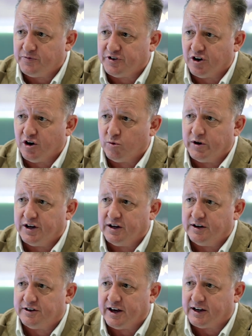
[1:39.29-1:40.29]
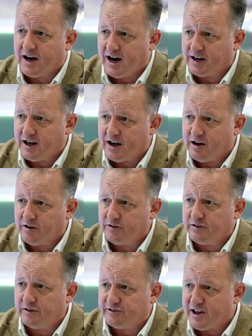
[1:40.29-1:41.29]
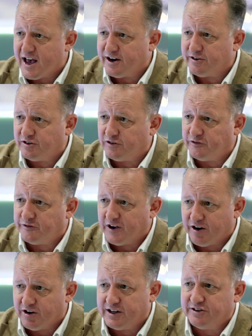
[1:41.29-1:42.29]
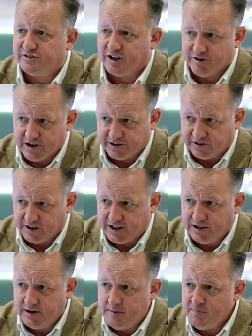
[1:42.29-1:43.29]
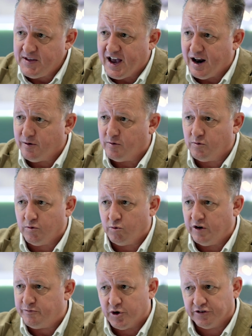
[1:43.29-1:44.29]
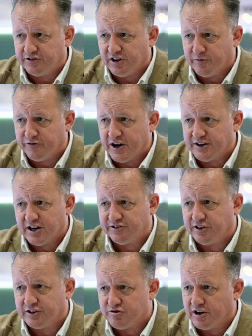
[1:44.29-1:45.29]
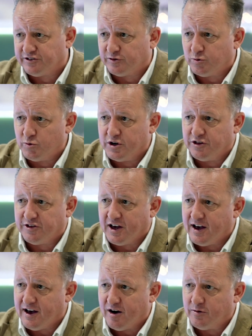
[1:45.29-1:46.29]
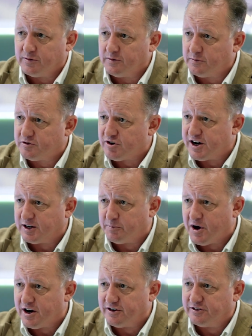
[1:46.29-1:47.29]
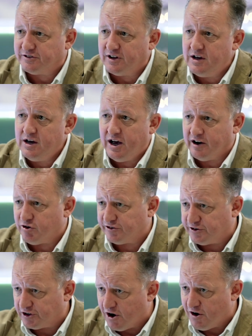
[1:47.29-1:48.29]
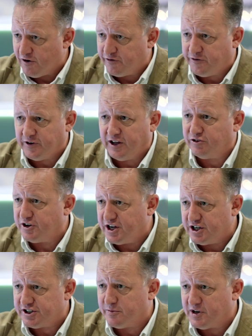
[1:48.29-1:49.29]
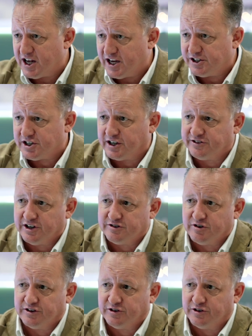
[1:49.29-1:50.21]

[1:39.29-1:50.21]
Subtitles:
So we take halal standards very seriously, and we've built some fantastic trust with our trading partners across the Gulf, Indonesia, Malaysia, etc.